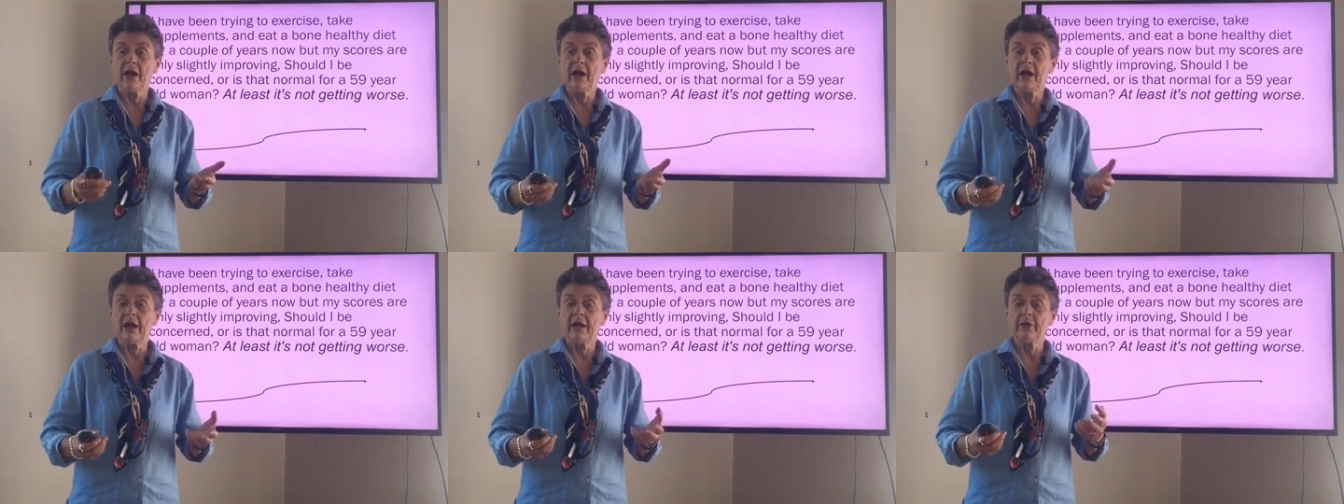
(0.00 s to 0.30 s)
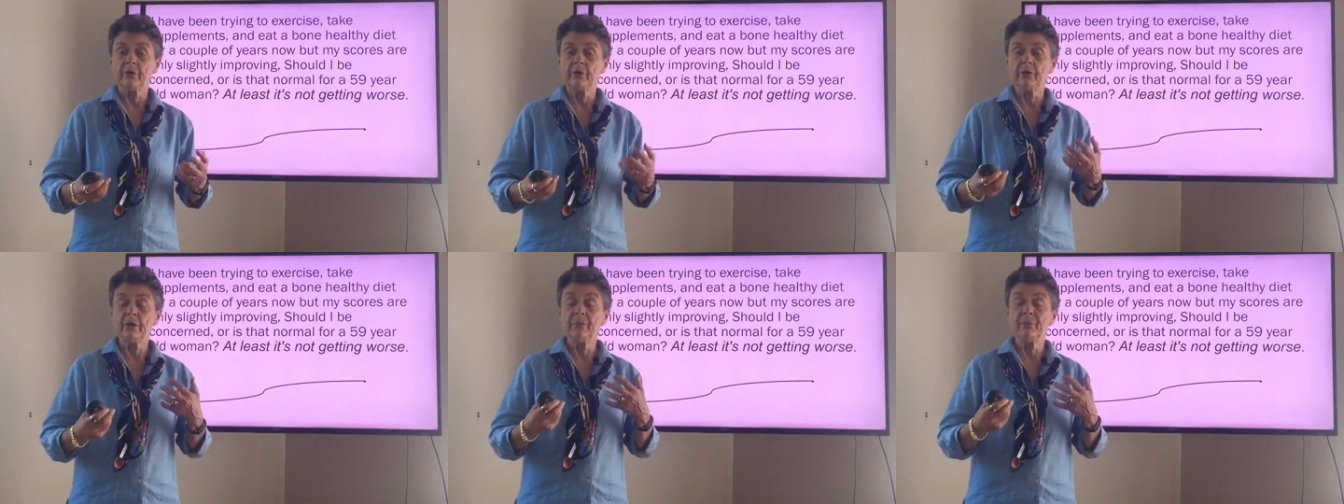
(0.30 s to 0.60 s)

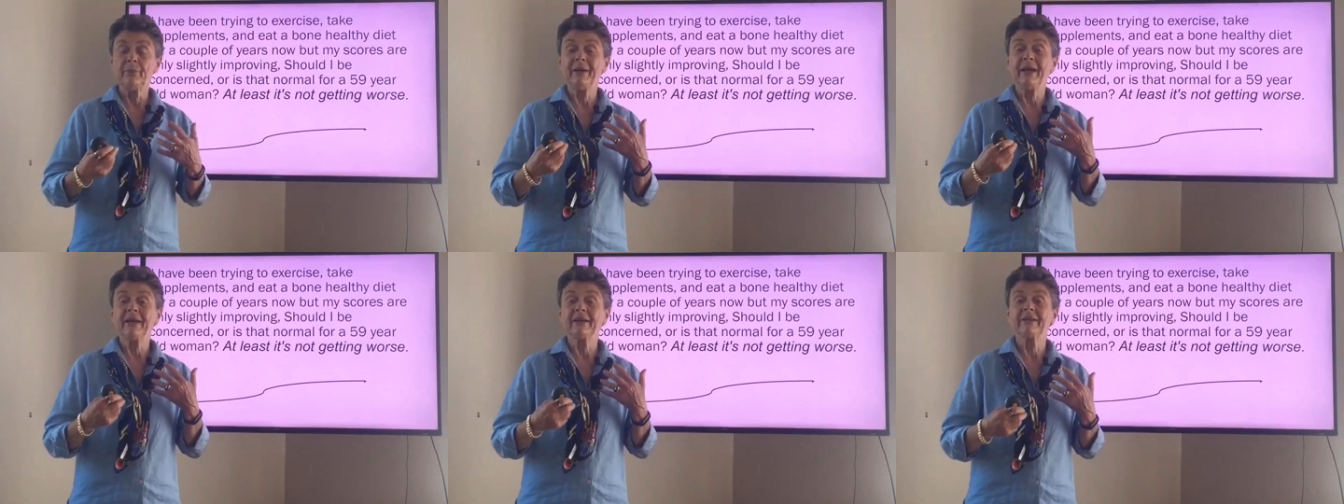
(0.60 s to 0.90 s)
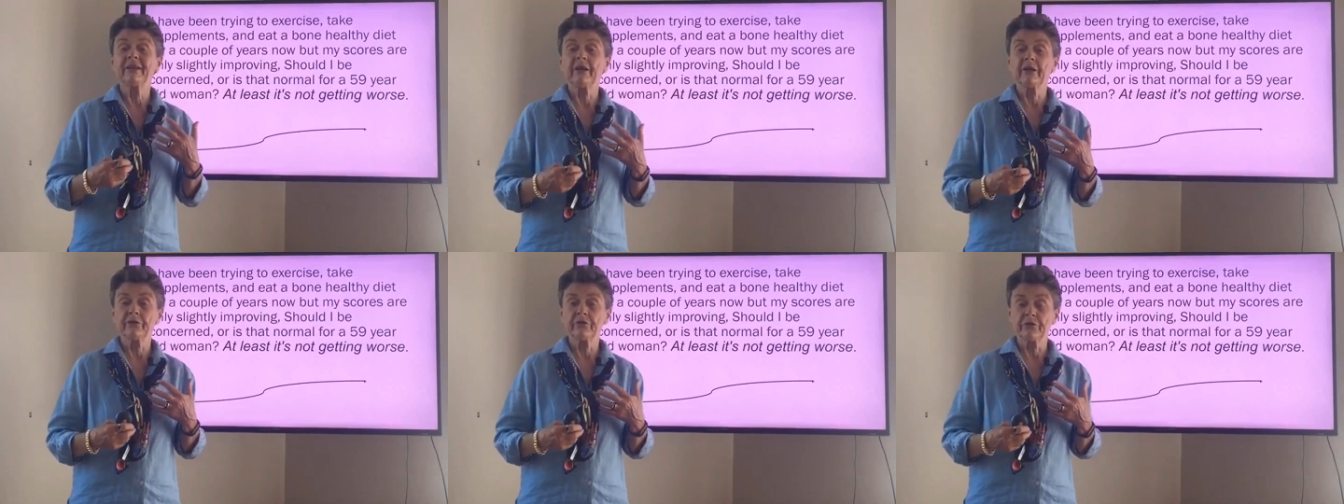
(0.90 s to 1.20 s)
higher
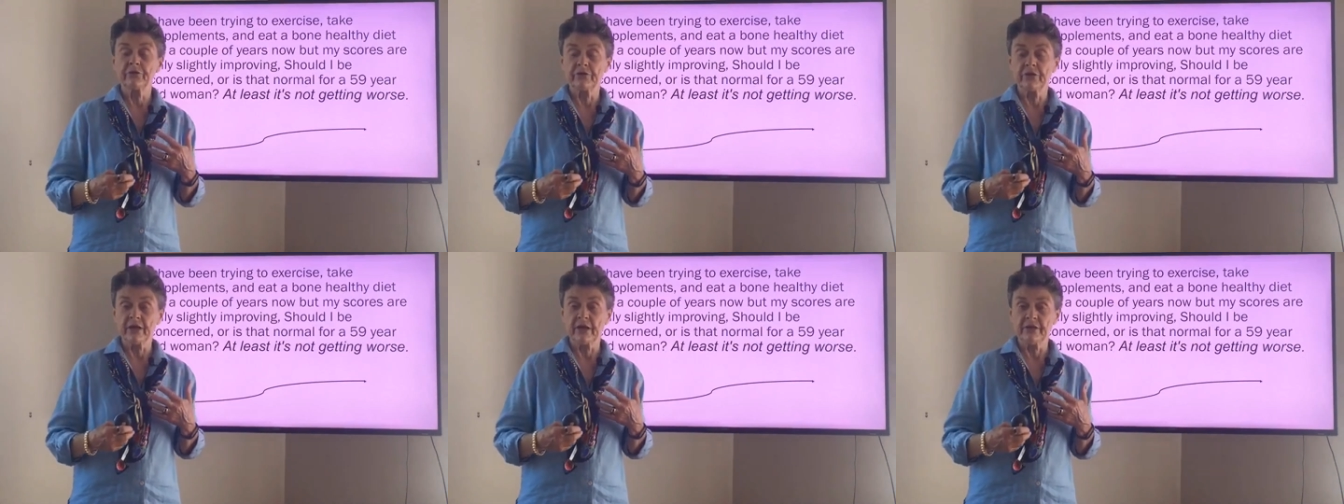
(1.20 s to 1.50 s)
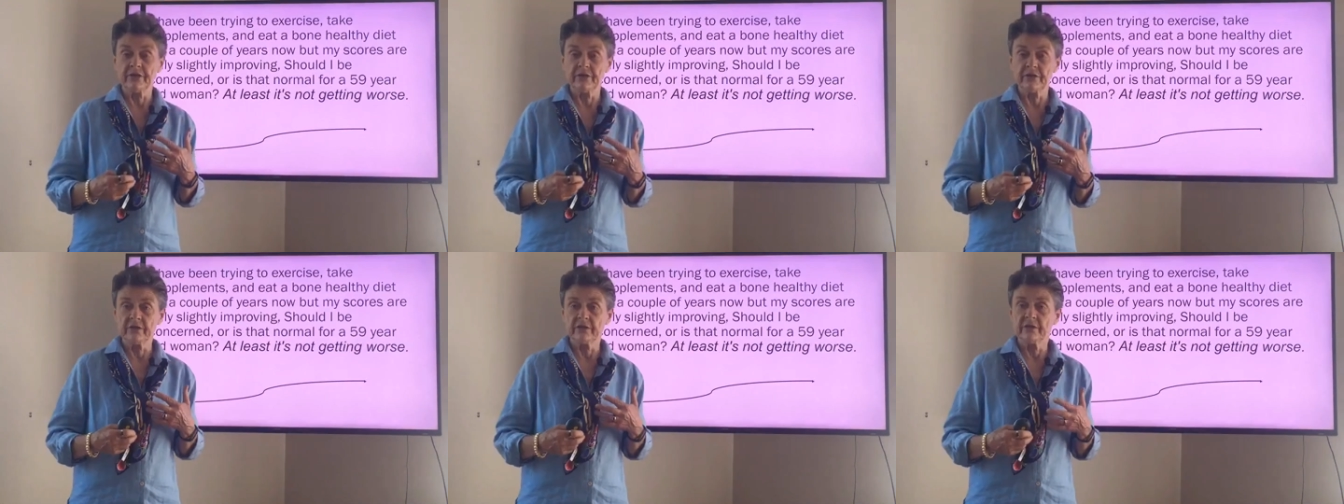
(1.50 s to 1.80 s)
impact
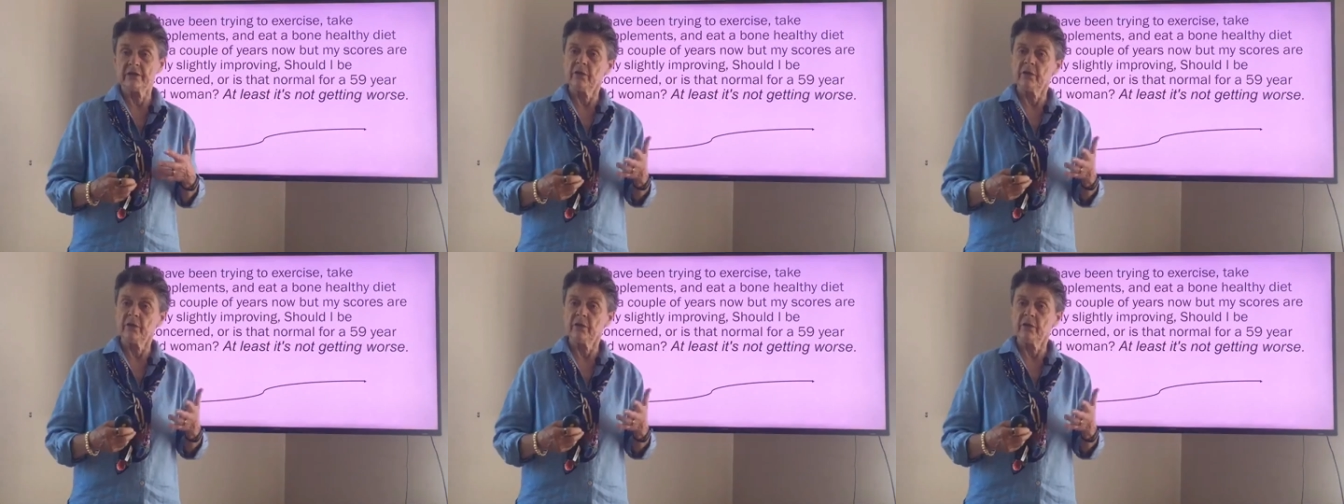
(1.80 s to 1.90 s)
exercises.